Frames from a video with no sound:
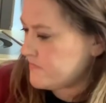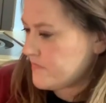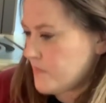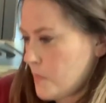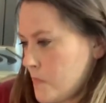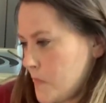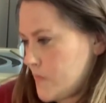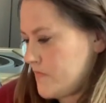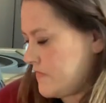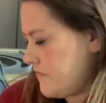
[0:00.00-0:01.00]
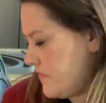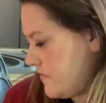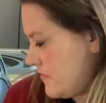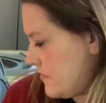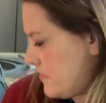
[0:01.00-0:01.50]

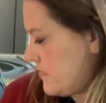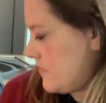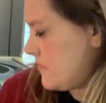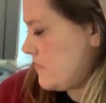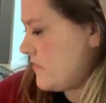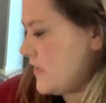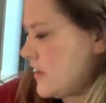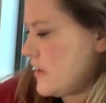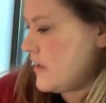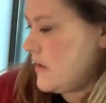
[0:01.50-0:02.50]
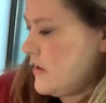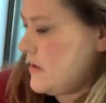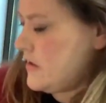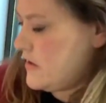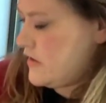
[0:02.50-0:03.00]

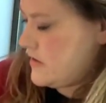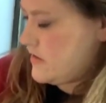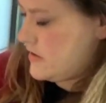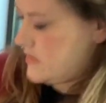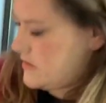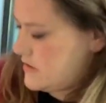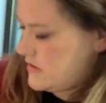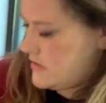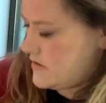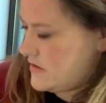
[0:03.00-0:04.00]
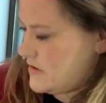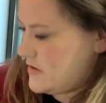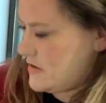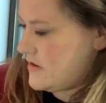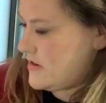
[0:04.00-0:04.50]
(no one is talking)